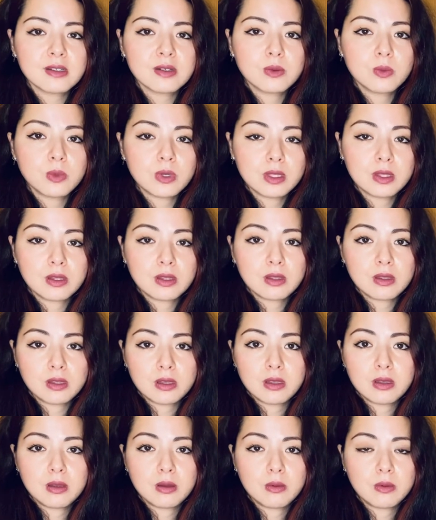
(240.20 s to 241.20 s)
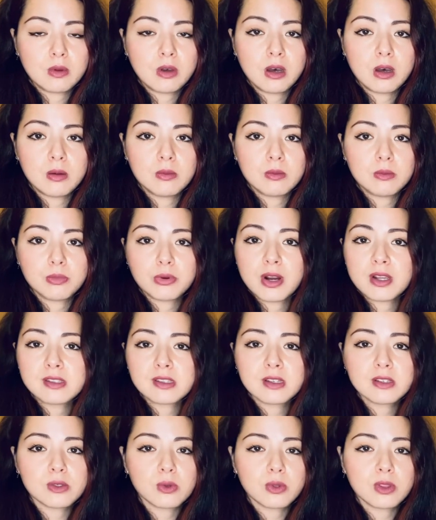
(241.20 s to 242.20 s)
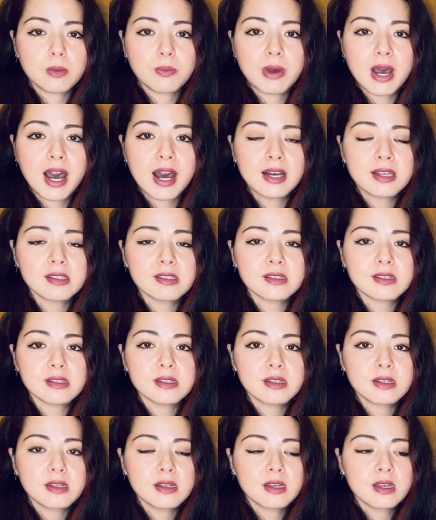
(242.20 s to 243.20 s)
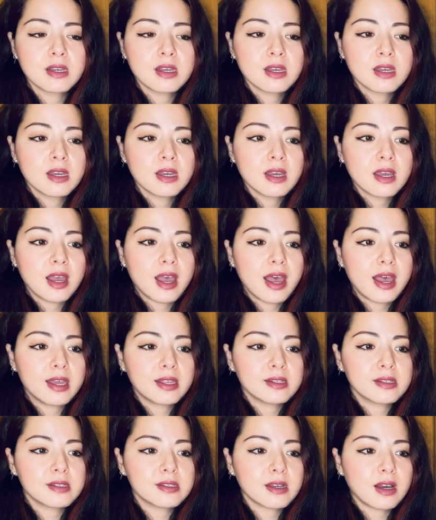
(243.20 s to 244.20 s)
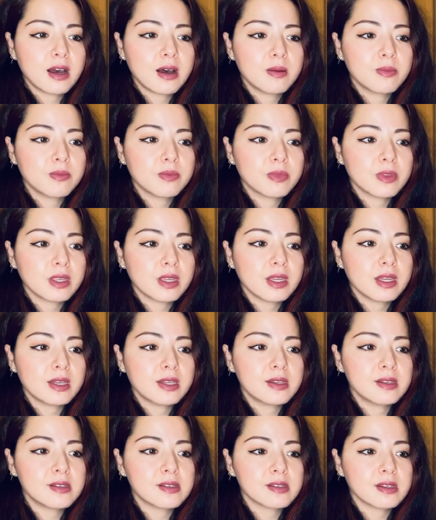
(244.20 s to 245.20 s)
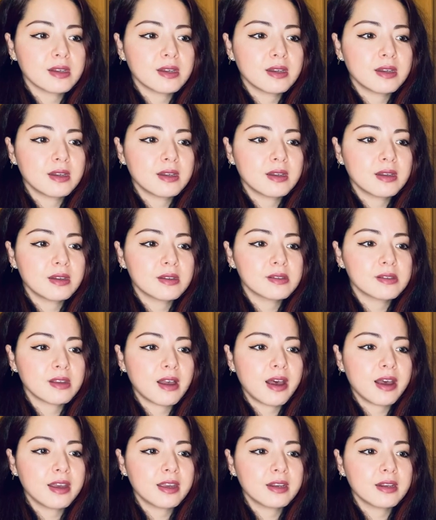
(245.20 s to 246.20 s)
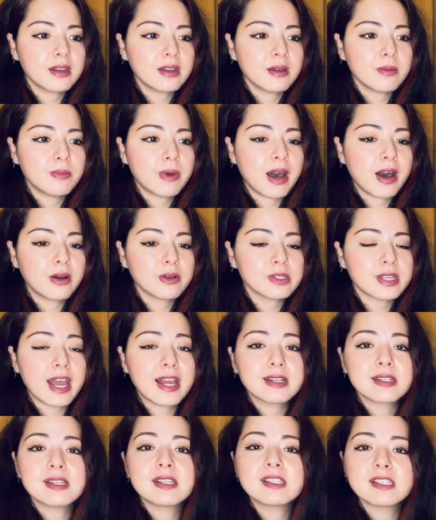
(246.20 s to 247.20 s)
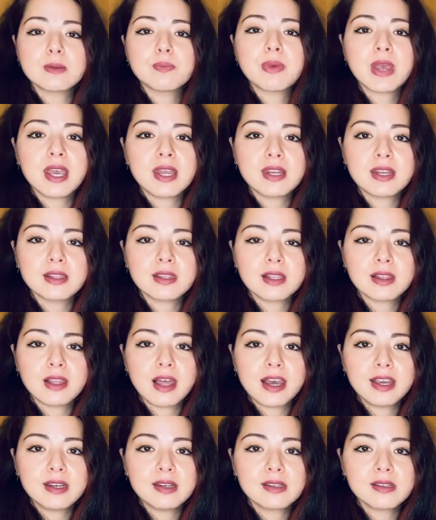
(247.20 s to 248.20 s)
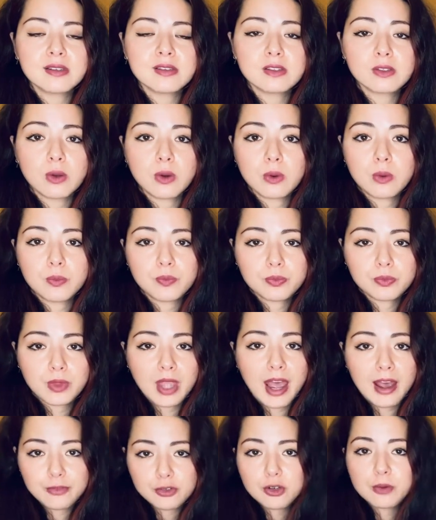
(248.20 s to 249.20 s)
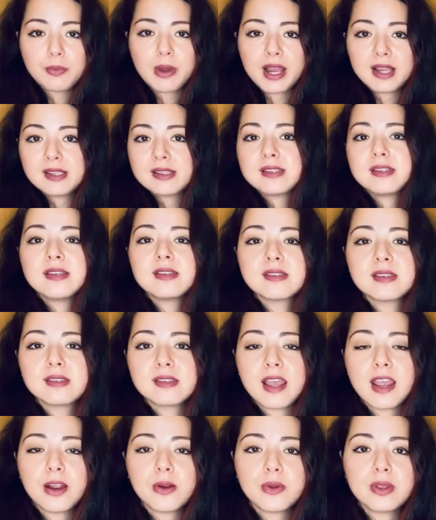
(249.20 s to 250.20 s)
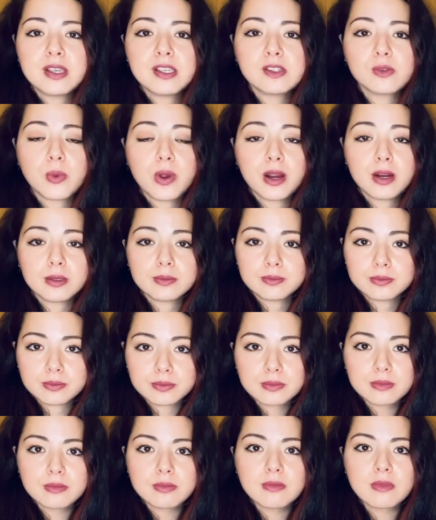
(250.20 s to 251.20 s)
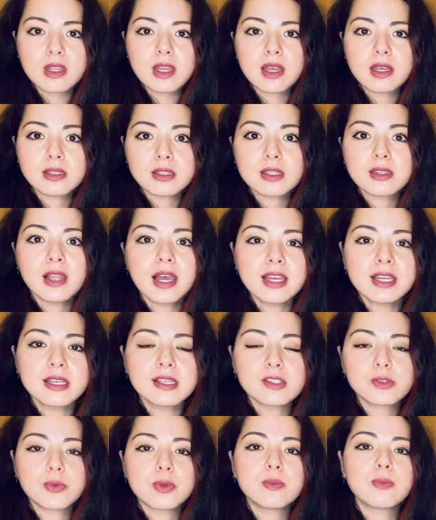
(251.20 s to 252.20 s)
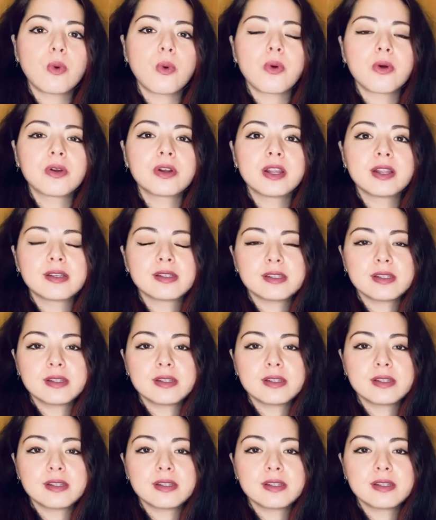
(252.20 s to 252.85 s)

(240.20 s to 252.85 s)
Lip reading: with the present or the past. And it is a sign about anticipating the light. So after Pisces is Aries, where the light is reborn, and